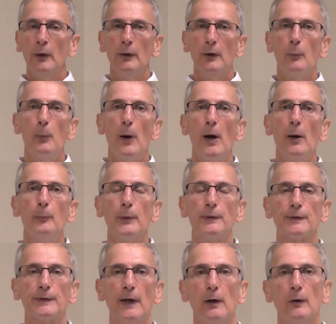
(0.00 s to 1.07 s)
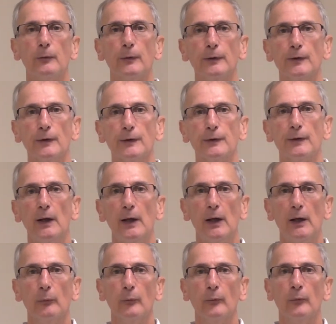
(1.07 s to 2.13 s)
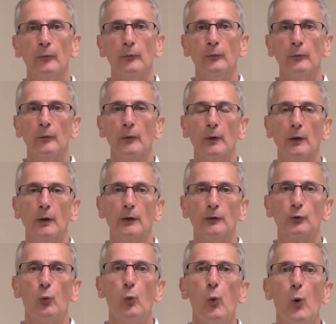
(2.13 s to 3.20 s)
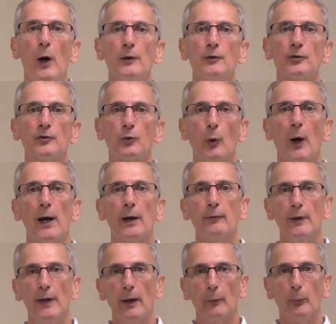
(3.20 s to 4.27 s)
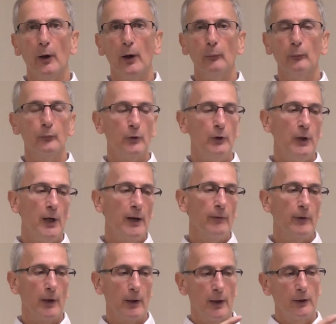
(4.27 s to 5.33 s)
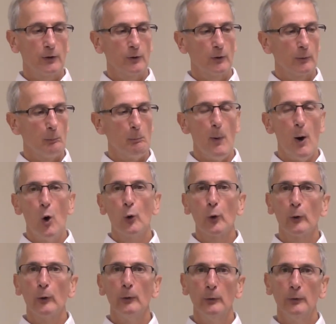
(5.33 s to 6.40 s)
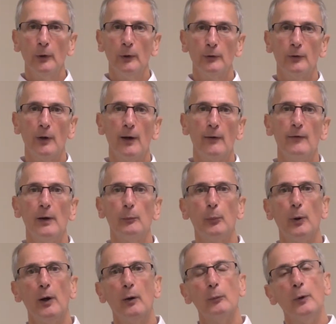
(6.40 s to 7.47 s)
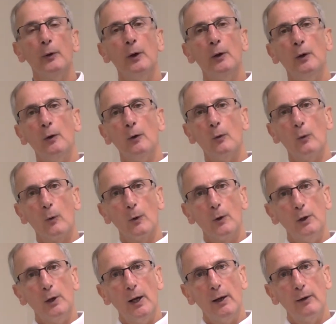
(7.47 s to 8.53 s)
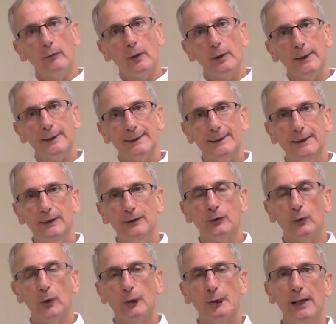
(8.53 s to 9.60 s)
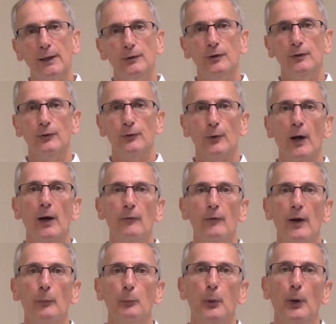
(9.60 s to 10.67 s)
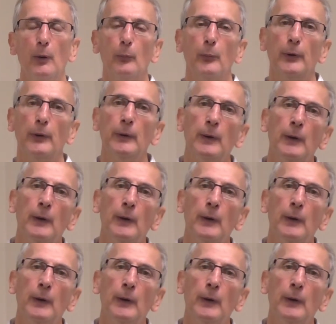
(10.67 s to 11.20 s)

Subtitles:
The pump itself is the same. It's what's driving that pump. Do you have an electric motor driving that pump, or do you have a diesel engine driving that pump?